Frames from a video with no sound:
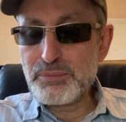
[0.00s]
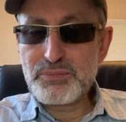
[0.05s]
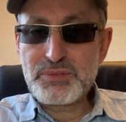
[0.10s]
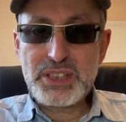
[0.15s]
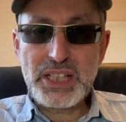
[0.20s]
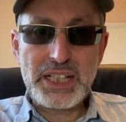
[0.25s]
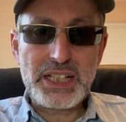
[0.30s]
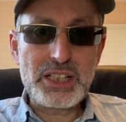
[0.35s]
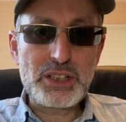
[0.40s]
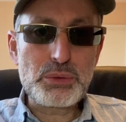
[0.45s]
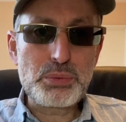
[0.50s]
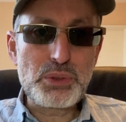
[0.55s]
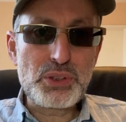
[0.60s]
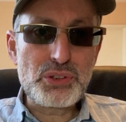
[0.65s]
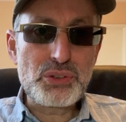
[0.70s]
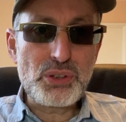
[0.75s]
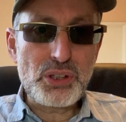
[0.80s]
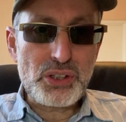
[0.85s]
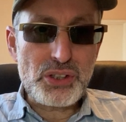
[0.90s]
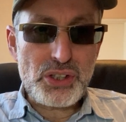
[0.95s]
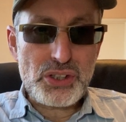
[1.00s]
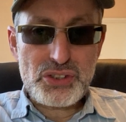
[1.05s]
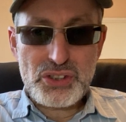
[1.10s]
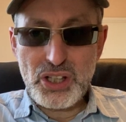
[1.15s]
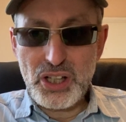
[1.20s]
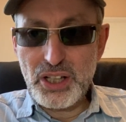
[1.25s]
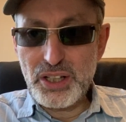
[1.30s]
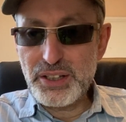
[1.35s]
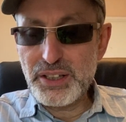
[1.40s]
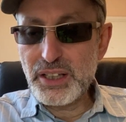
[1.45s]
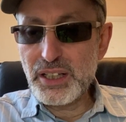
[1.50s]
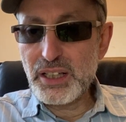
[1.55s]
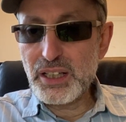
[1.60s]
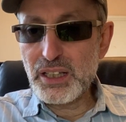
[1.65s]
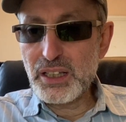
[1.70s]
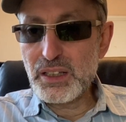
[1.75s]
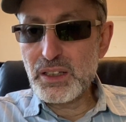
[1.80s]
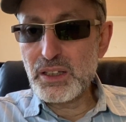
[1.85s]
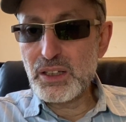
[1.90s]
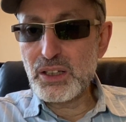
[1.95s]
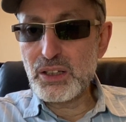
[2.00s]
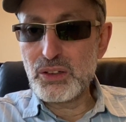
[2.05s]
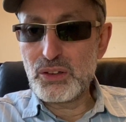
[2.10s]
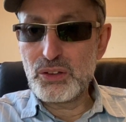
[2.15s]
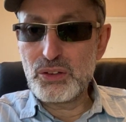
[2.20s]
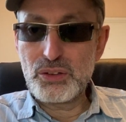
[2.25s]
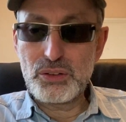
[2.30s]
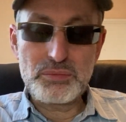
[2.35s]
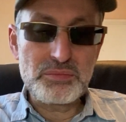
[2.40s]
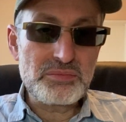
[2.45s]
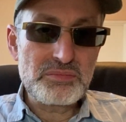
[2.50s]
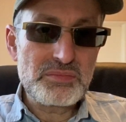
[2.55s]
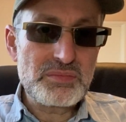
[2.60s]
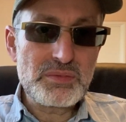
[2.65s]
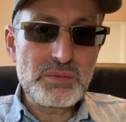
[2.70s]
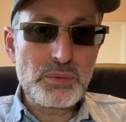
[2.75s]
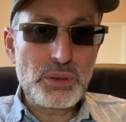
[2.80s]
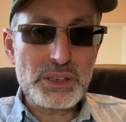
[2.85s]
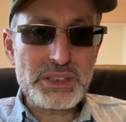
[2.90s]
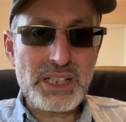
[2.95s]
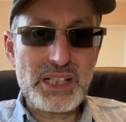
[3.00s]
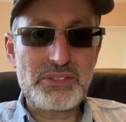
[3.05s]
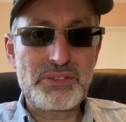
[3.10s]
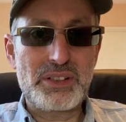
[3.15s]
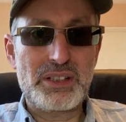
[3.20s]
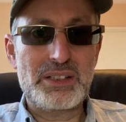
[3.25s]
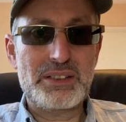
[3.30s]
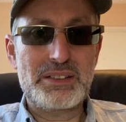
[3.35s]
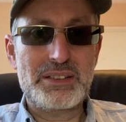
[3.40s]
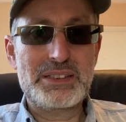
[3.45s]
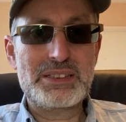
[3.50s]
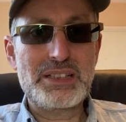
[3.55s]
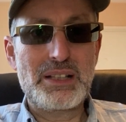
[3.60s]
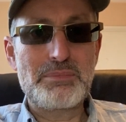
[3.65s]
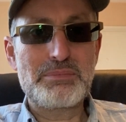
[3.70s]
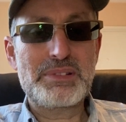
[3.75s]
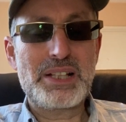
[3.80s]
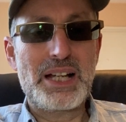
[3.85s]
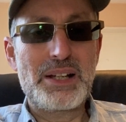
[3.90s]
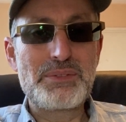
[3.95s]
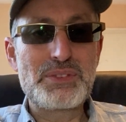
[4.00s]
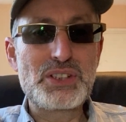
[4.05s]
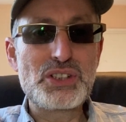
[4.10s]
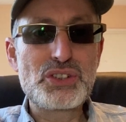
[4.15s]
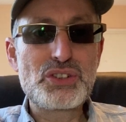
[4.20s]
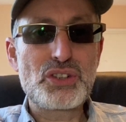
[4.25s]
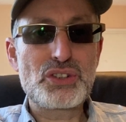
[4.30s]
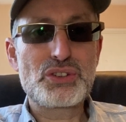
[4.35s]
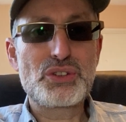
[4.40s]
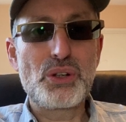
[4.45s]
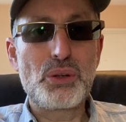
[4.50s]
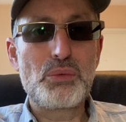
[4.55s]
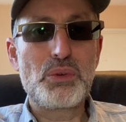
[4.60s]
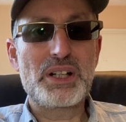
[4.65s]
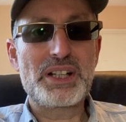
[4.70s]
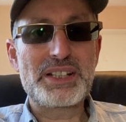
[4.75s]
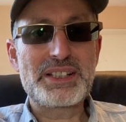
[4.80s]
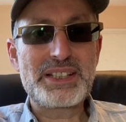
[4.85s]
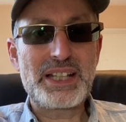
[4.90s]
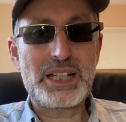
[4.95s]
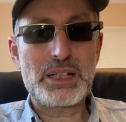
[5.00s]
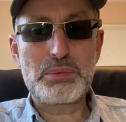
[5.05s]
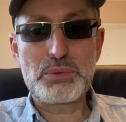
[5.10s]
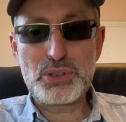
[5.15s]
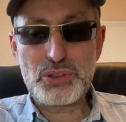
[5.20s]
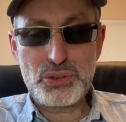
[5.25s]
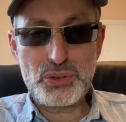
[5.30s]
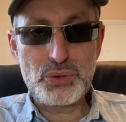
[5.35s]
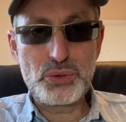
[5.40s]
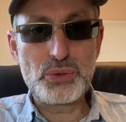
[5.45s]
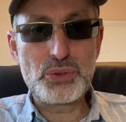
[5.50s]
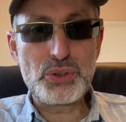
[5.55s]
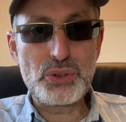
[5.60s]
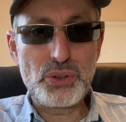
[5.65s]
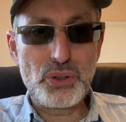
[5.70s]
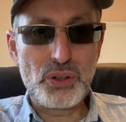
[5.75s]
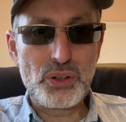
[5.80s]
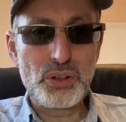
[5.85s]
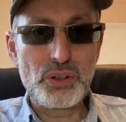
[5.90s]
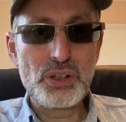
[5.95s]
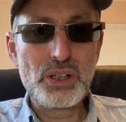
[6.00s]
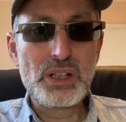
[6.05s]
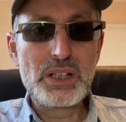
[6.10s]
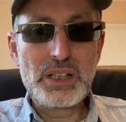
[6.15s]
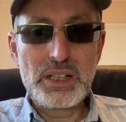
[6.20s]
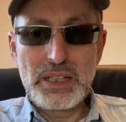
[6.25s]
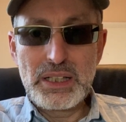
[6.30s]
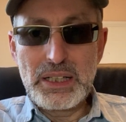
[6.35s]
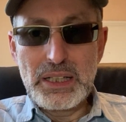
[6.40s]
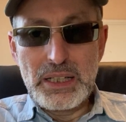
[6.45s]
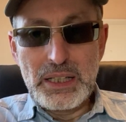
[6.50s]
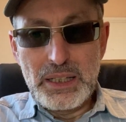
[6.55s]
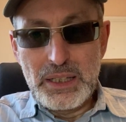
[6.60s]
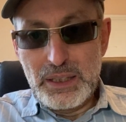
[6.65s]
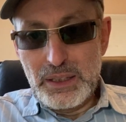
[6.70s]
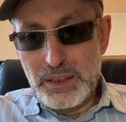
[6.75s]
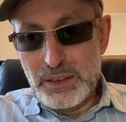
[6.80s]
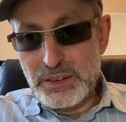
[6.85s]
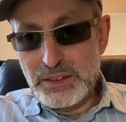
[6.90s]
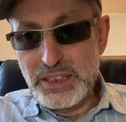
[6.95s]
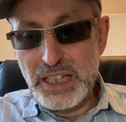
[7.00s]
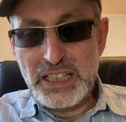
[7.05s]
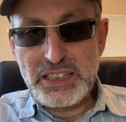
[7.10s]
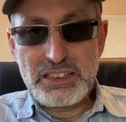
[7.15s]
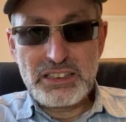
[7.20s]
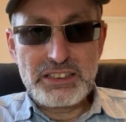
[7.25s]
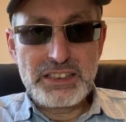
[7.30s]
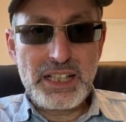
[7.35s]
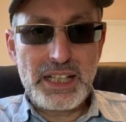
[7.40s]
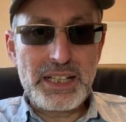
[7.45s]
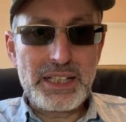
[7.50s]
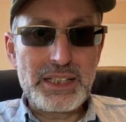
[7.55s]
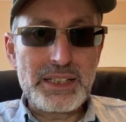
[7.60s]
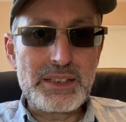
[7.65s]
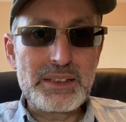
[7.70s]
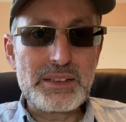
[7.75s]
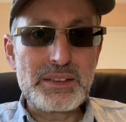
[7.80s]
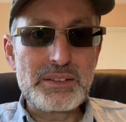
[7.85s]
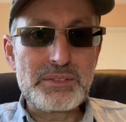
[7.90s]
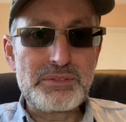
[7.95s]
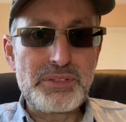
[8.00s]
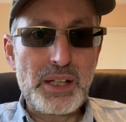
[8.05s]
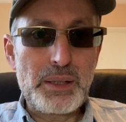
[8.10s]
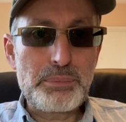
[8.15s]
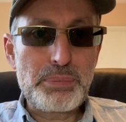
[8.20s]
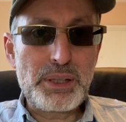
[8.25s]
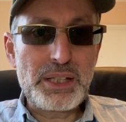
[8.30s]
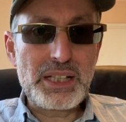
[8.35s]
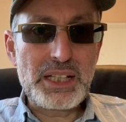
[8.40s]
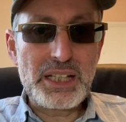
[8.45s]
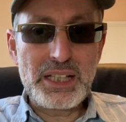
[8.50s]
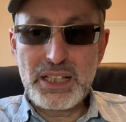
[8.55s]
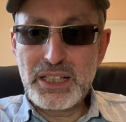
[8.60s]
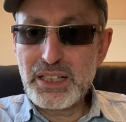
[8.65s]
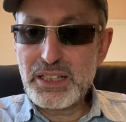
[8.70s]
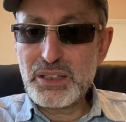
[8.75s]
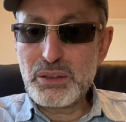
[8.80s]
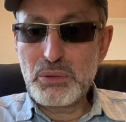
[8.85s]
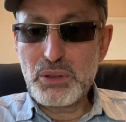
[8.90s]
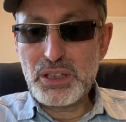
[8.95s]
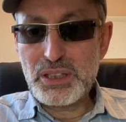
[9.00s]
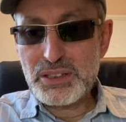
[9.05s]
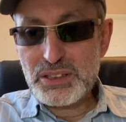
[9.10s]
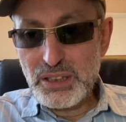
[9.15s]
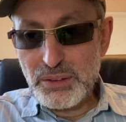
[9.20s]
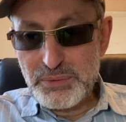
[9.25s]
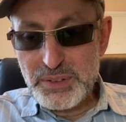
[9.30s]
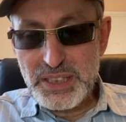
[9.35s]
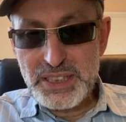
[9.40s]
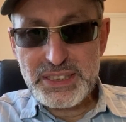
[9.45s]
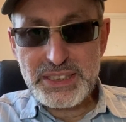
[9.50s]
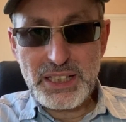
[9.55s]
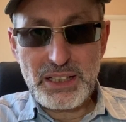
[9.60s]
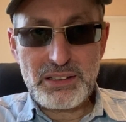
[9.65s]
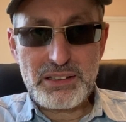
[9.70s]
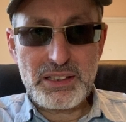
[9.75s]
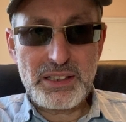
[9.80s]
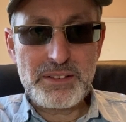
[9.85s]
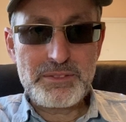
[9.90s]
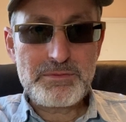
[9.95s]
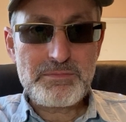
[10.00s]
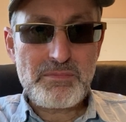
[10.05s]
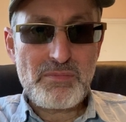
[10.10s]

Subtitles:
take it with you on a journey or whatever, sometimes you just don't want to take with you your day-to-day vaping gear, you want something stealthy.